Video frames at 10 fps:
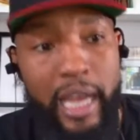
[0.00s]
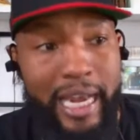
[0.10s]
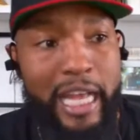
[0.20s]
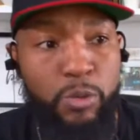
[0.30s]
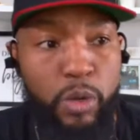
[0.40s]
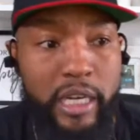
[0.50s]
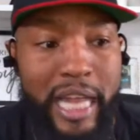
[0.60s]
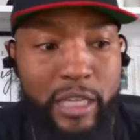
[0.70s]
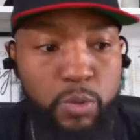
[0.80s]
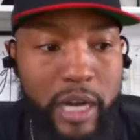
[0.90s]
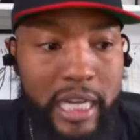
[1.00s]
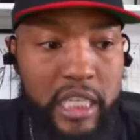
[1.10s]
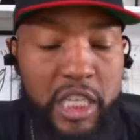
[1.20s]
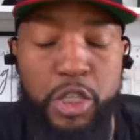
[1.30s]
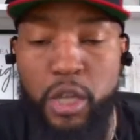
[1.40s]
And that's what I
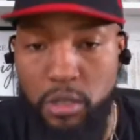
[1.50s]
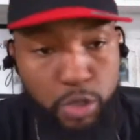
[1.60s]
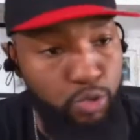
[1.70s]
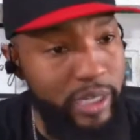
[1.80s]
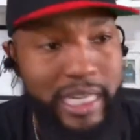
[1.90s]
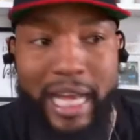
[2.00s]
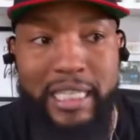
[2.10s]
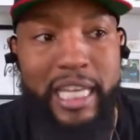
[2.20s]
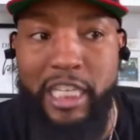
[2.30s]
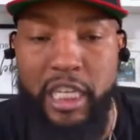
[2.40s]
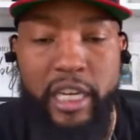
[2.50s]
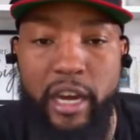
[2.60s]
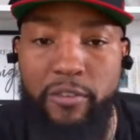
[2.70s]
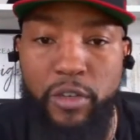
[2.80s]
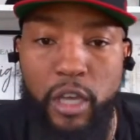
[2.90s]
teach. So just read that section
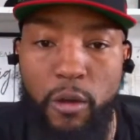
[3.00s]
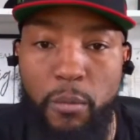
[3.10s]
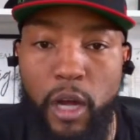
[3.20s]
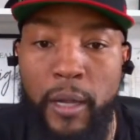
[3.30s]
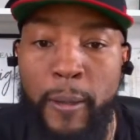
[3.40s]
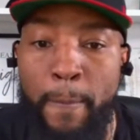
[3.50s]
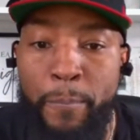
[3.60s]
carefully, Omar.